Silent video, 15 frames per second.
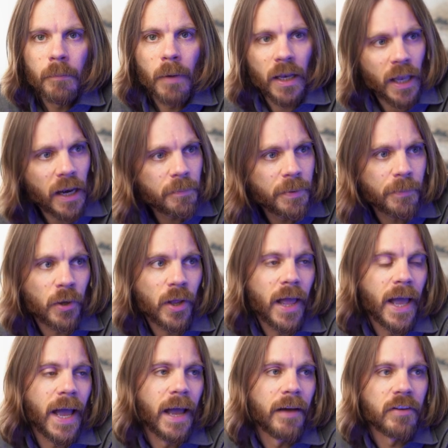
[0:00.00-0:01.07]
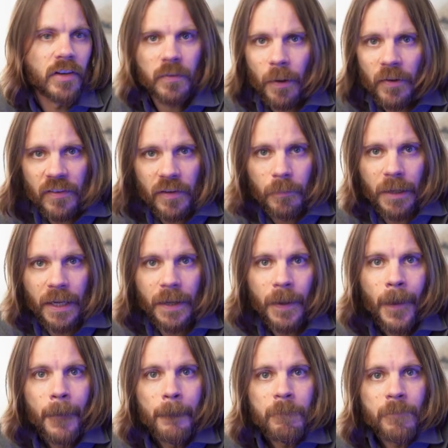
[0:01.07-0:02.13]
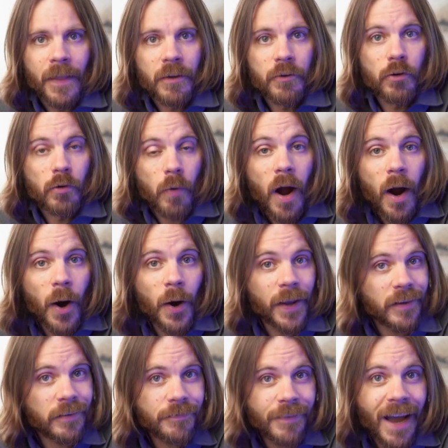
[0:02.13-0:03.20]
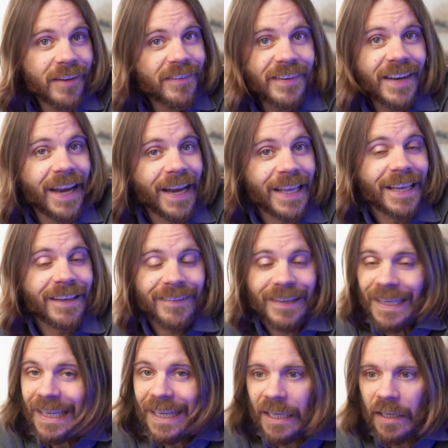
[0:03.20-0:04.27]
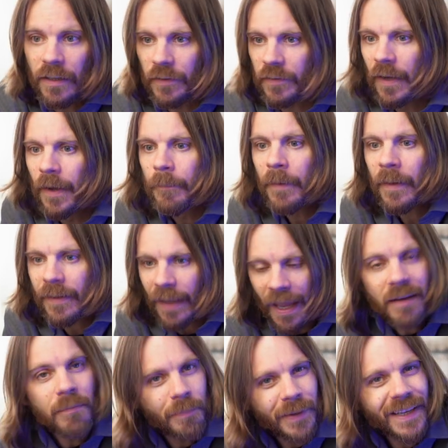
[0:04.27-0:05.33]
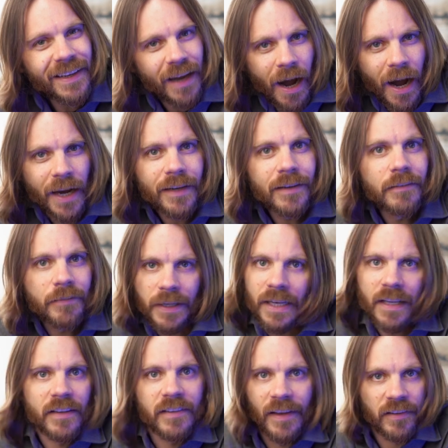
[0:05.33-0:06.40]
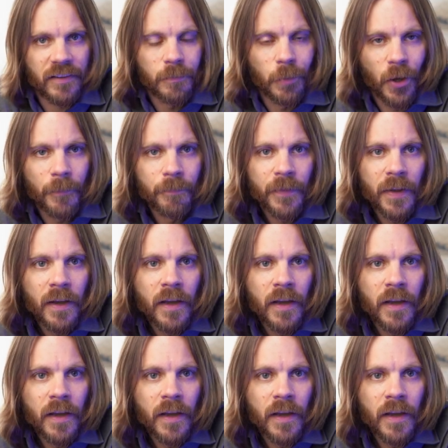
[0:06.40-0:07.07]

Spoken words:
But a lot of people have expressed to me that Girard, as fascinating as he is, can be kind of inaccessible.